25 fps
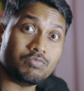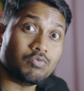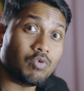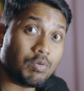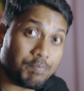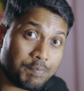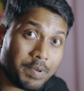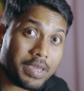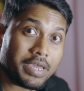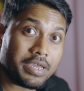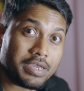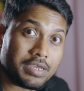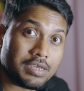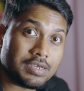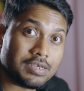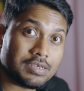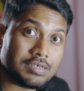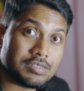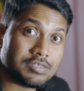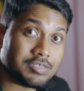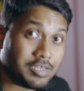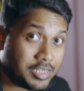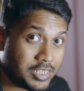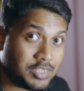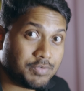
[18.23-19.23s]
Whopping
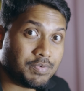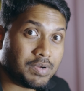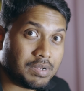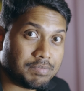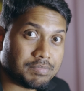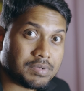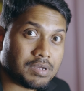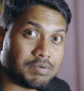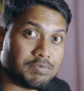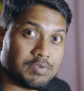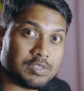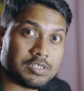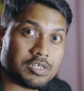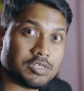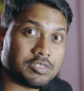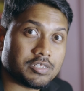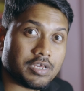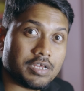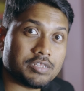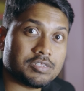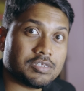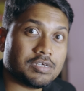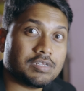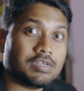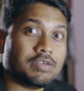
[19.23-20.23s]
61 megapixel
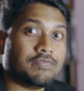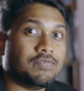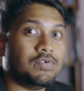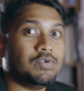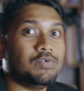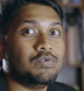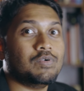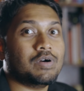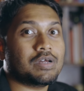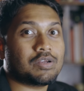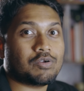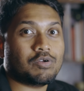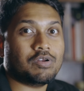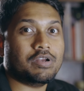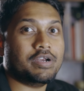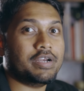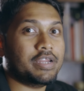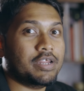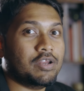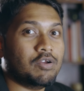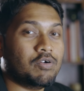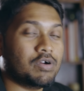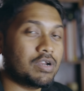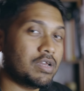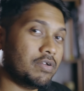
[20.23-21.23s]
sensor if you are
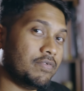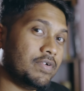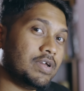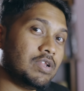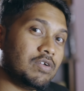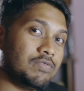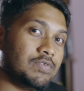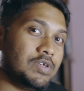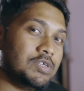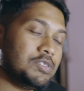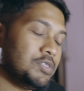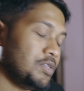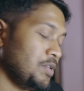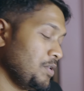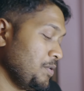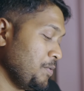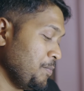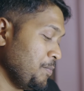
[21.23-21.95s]
already not aware of this.